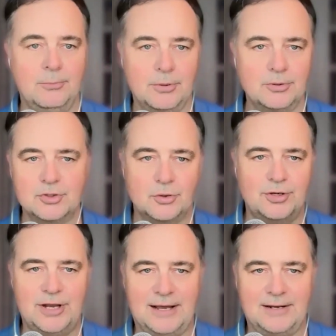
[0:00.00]
numbers or
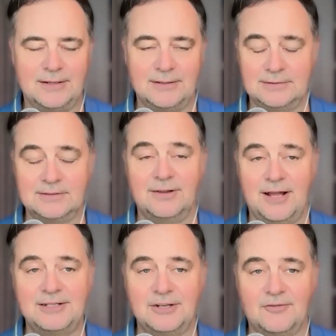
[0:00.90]
data is a
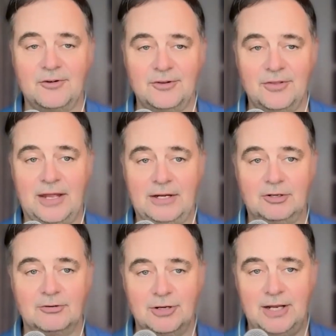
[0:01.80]
lot different than
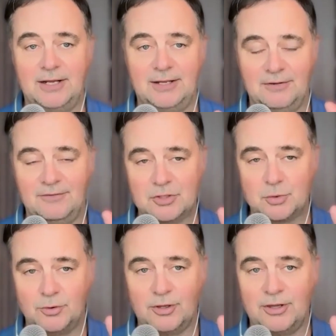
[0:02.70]
creating the
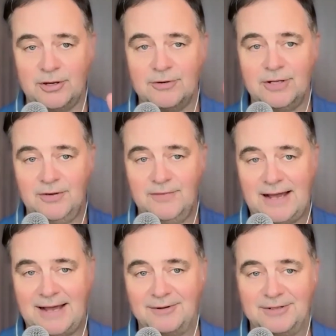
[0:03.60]
visual clarity of
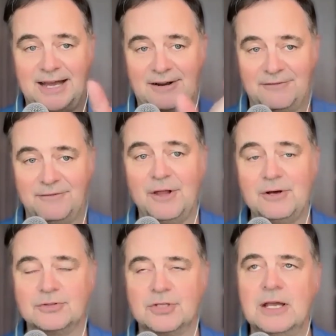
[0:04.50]
how data
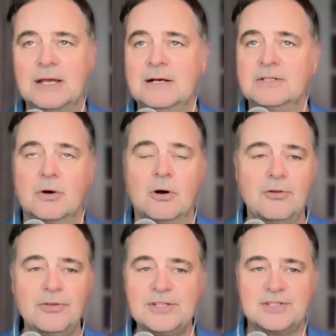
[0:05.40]
flows. So,
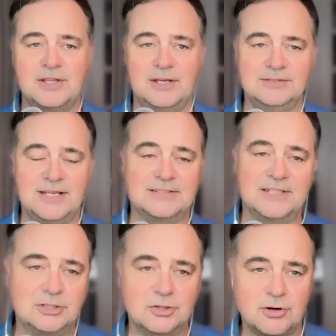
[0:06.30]
all these things as
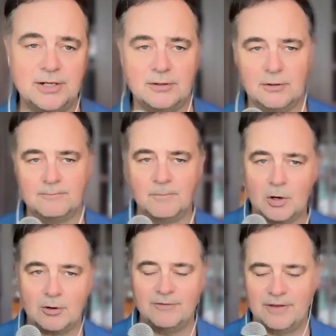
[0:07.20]
a trainer
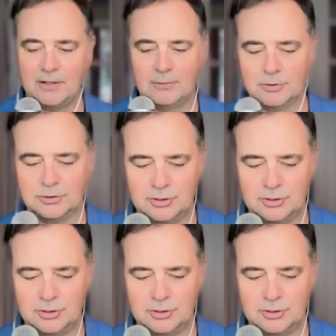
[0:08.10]
are available